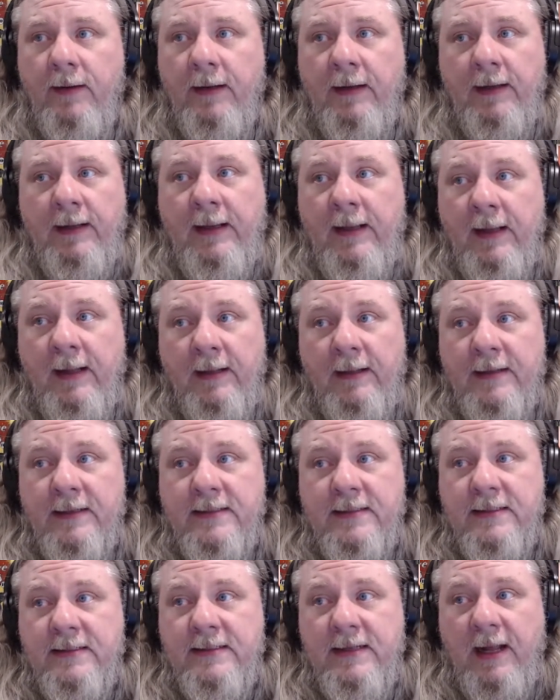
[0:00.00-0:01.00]
again,
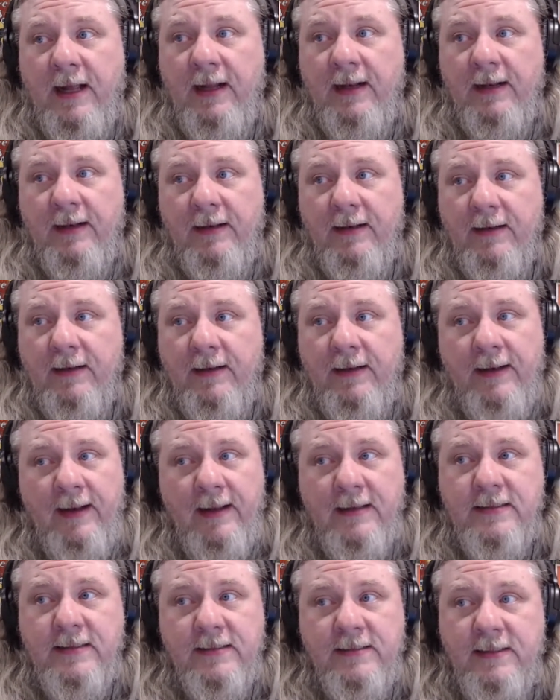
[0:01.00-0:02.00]
this is not
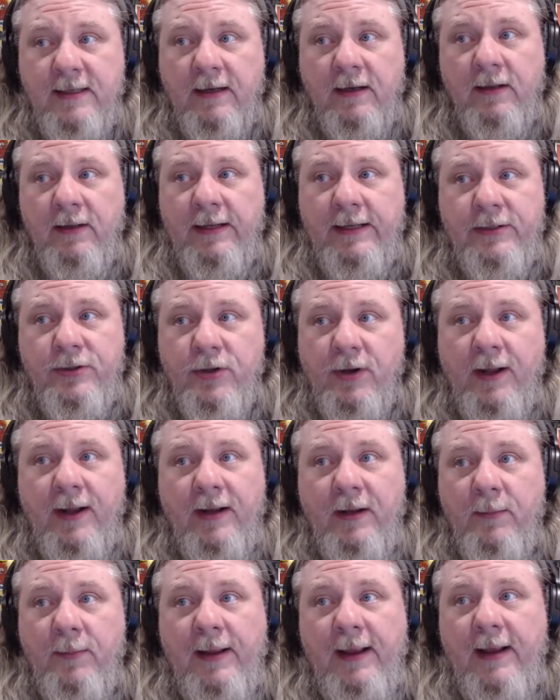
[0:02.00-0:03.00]
necessarily
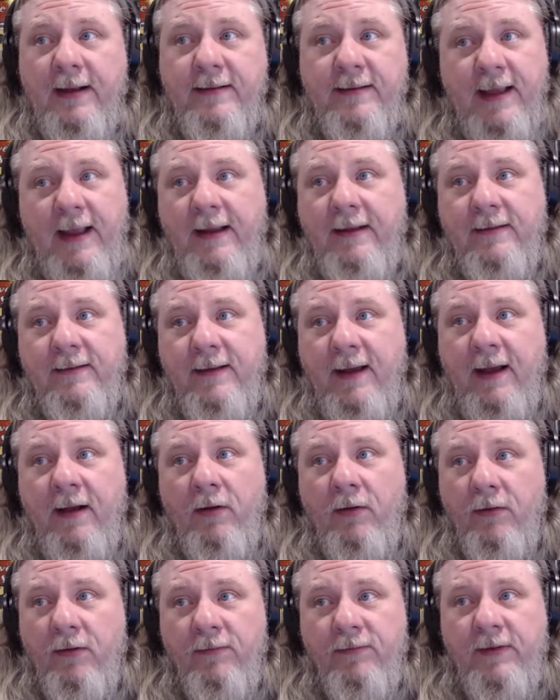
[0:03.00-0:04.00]
trying to be a
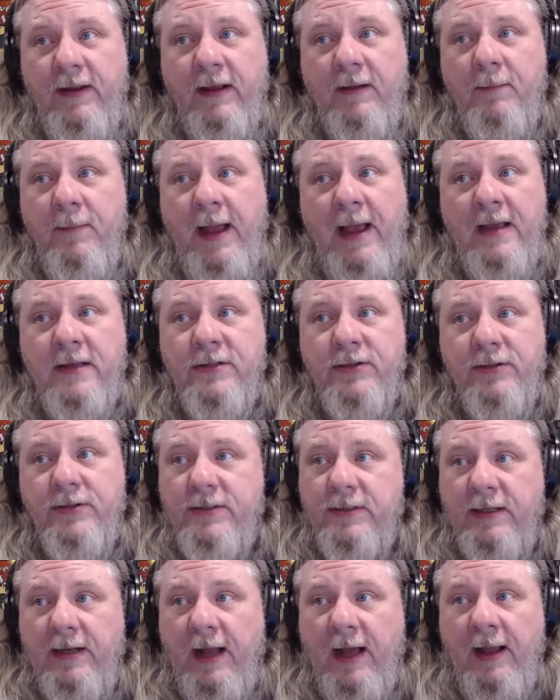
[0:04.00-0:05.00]
takedown of Dick
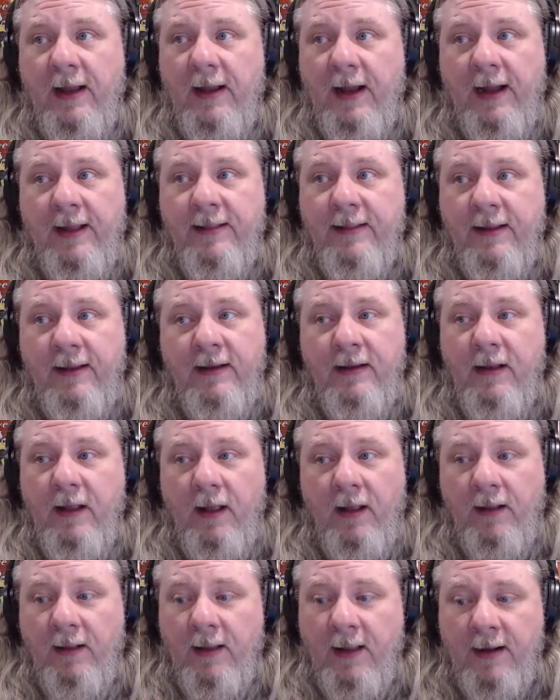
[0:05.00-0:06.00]
Masterson. I think
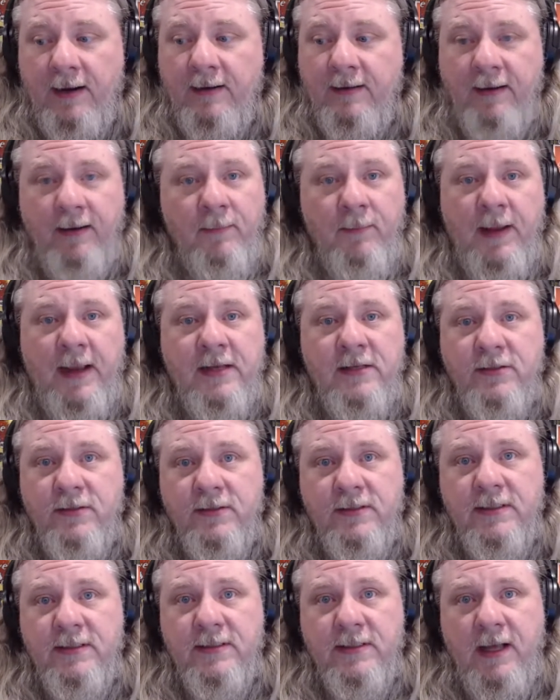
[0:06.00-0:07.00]
a lot of Dick
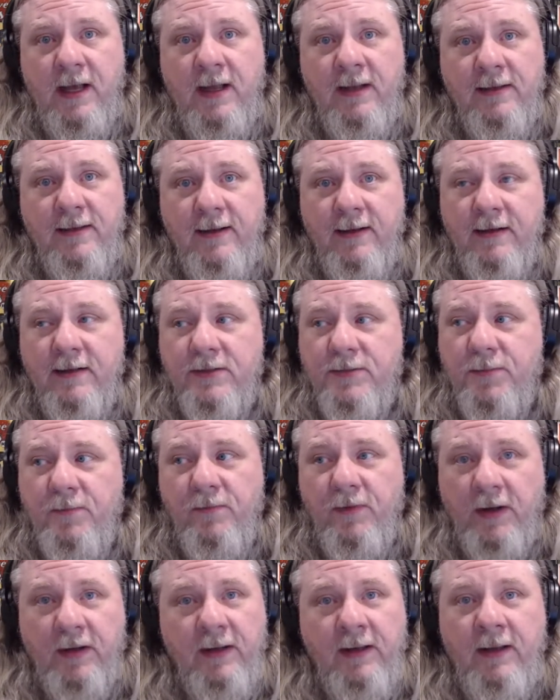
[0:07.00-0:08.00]
Masterson's content is
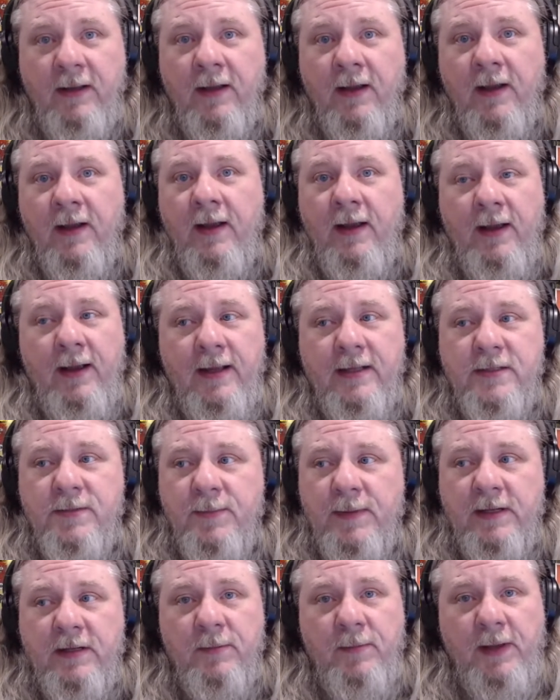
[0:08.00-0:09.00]
funny. It's
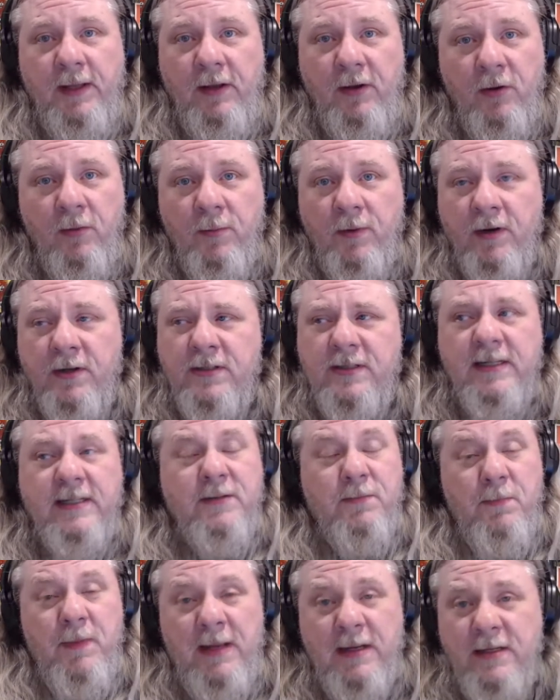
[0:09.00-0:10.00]
meant to be humorous.
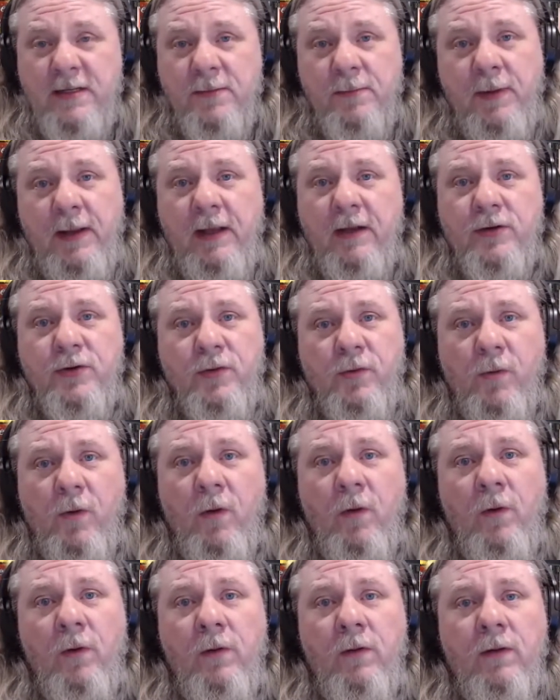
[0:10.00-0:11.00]
It's meant to be a
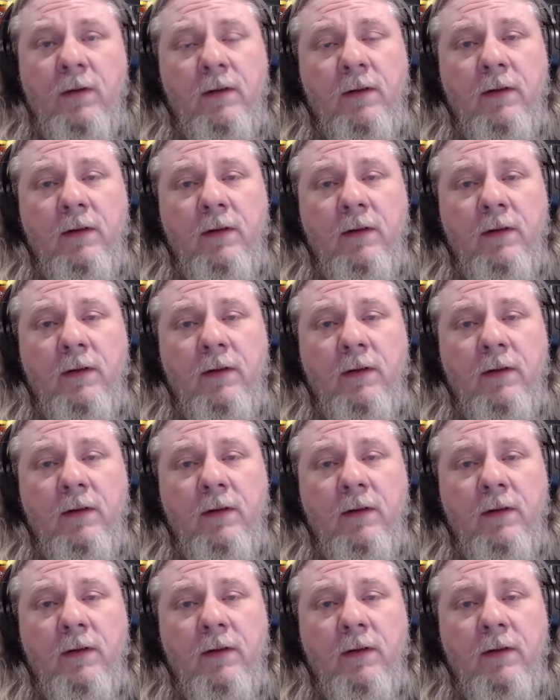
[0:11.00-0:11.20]
troll.